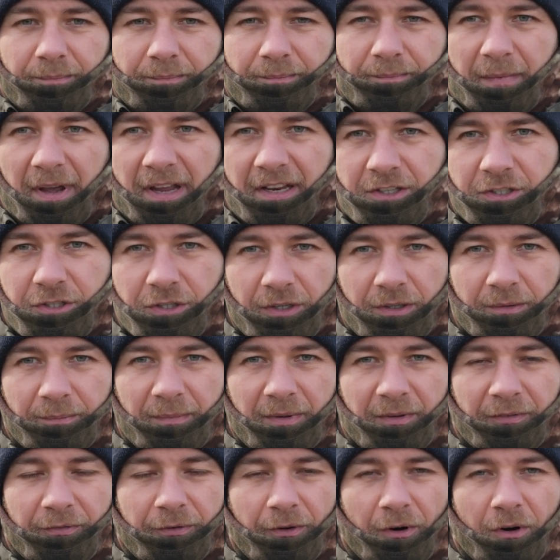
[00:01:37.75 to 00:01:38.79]
Mentioned
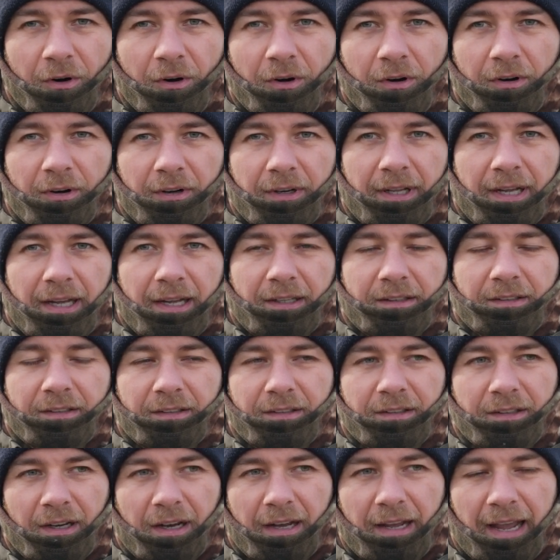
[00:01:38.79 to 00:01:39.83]
before
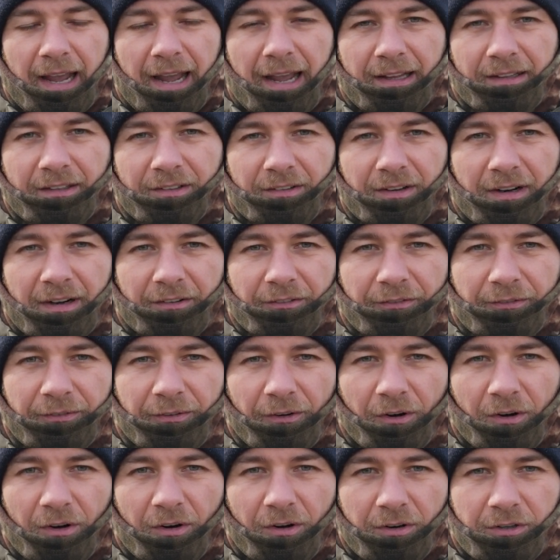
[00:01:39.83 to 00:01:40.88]
that I had around
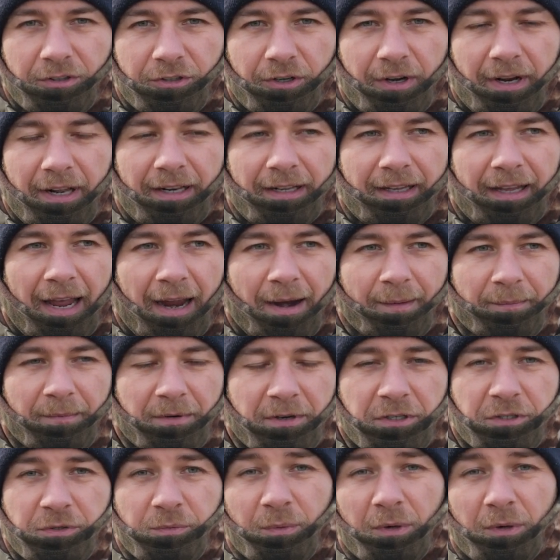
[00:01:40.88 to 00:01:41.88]
4 trail cameras.